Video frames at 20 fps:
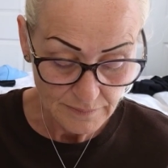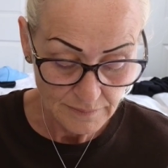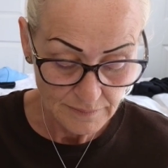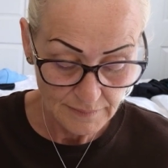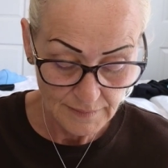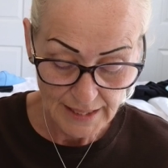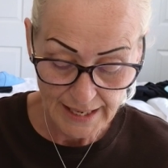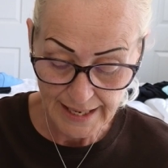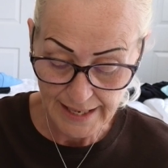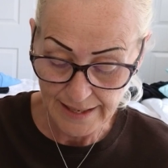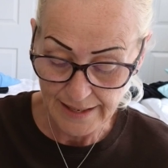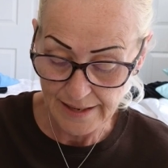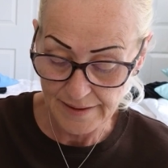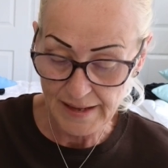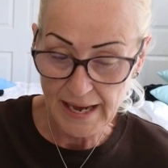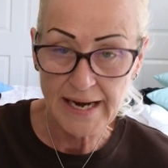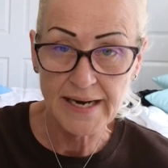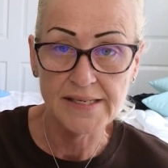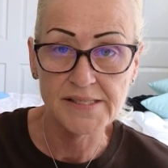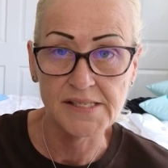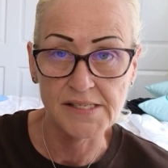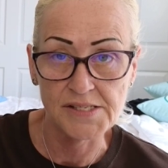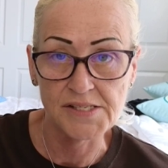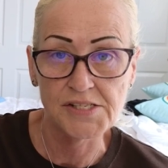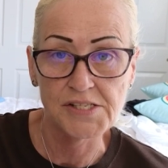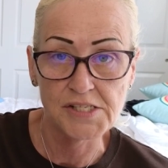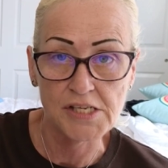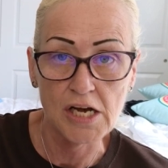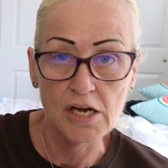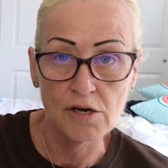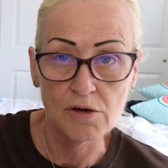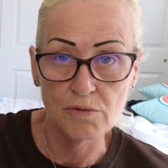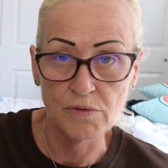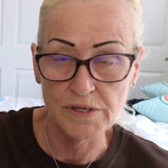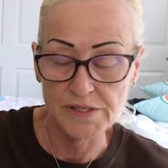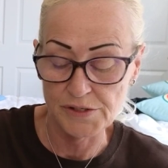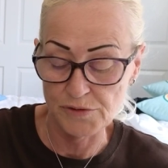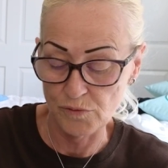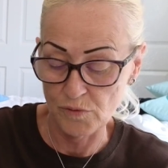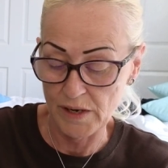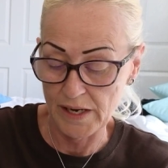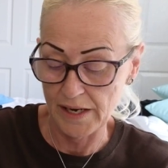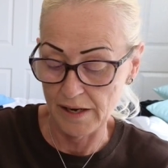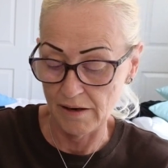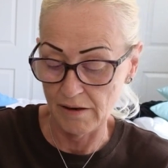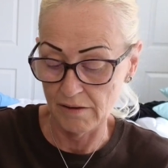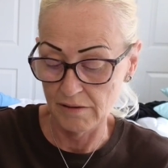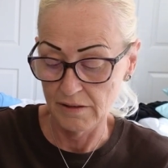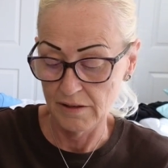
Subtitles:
And it's a stone as well.